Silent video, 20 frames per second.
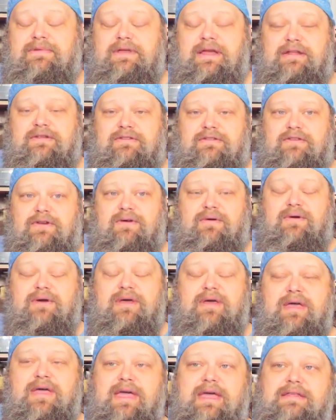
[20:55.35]
And so,
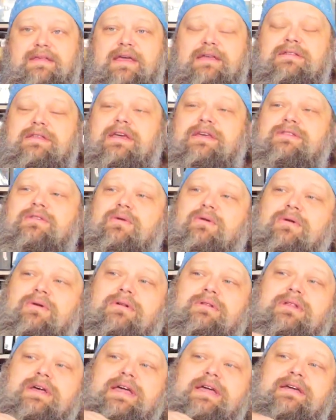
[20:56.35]
and the
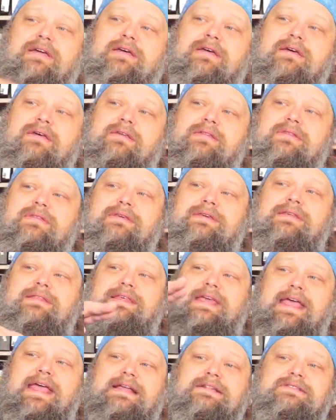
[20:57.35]
whole, like,
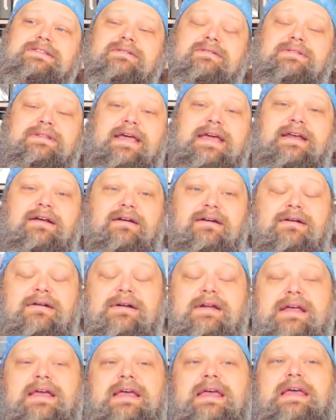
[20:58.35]
the answer
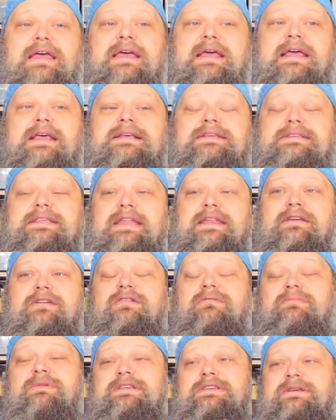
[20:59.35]
later is that it
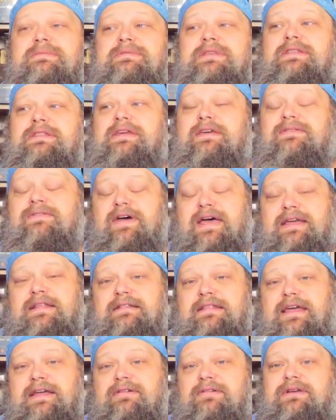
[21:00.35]
can be something they
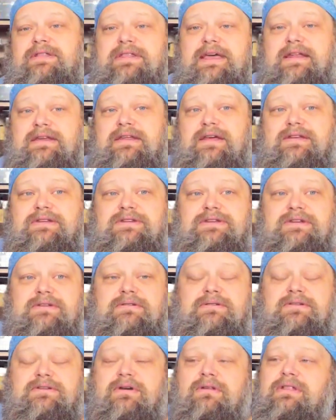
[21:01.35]
find later in that
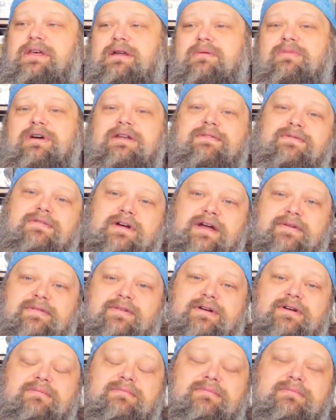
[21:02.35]
dungeon. Don't let them wait
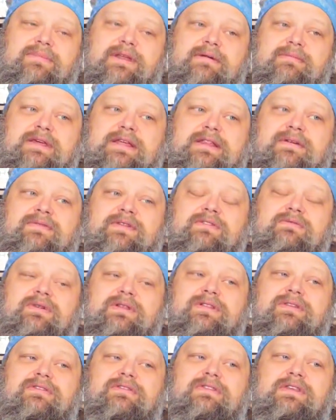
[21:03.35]
forever. But I mean, if it's
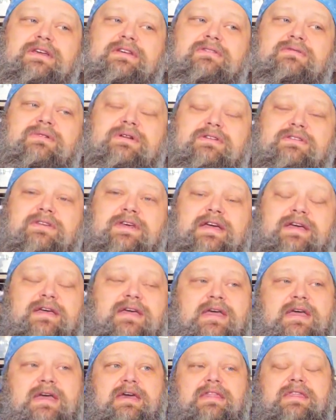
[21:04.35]
one of those things where it's like
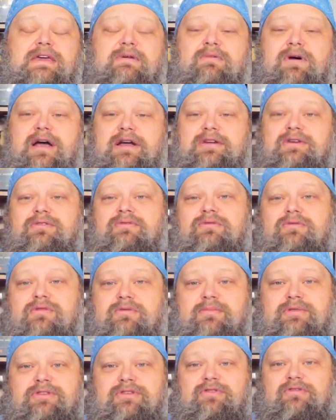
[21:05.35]
they walk into a
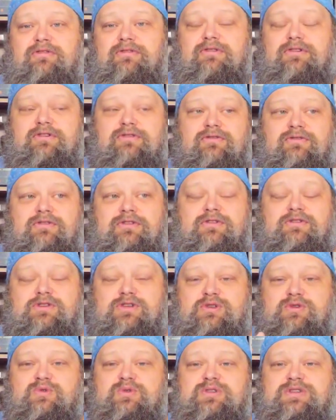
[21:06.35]
room and there's
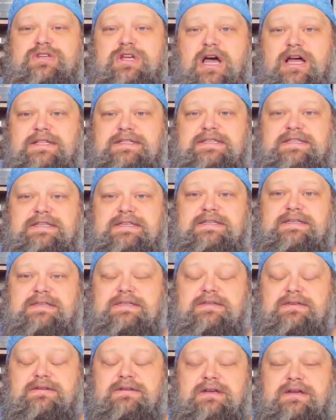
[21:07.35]
two
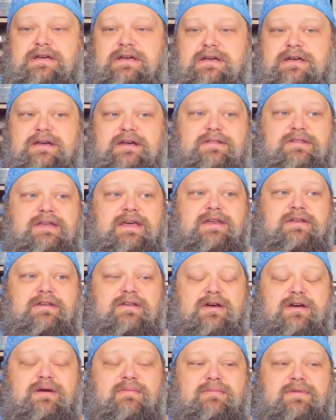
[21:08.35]
sconces that
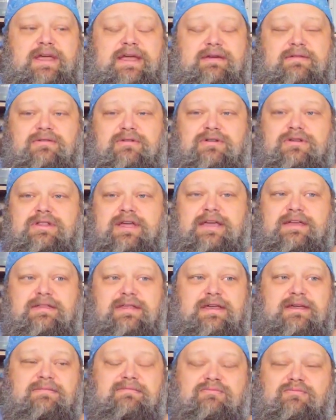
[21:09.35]
like look like
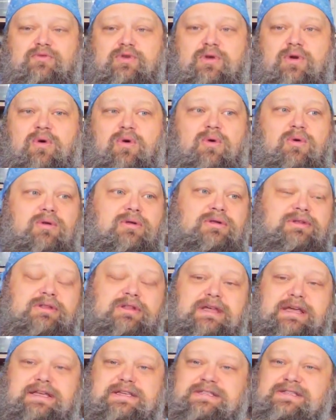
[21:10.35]
they would hold
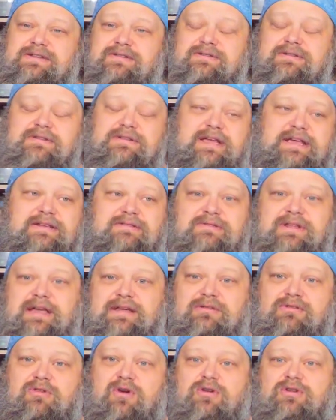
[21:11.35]
like certain
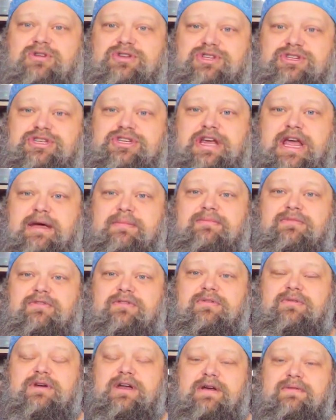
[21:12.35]
like large
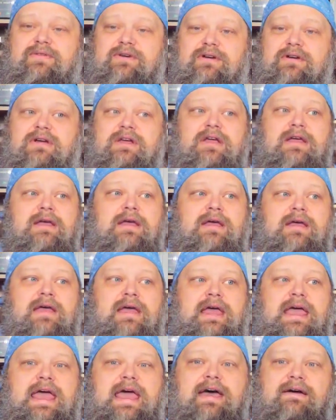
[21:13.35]
gems or whatever,
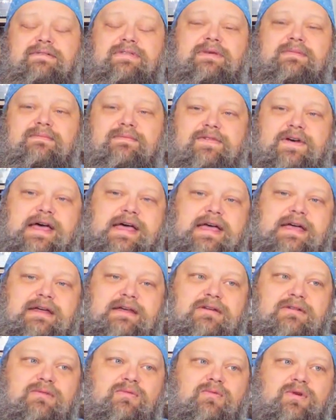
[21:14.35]
have them
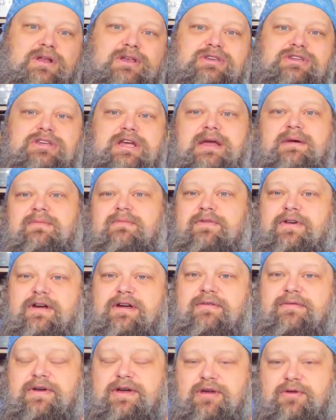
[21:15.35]
find one gem
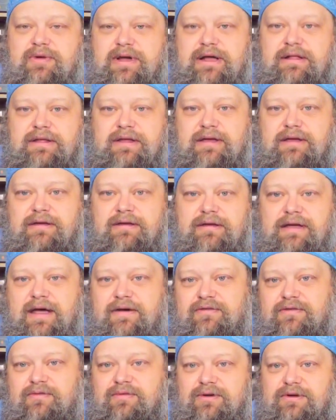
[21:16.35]
very, very quickly
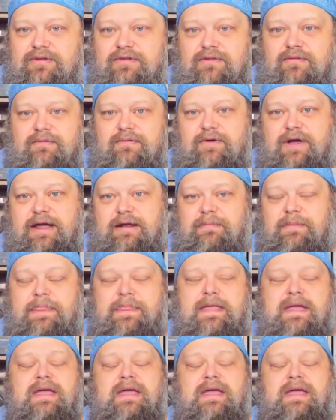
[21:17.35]
afterwards, right?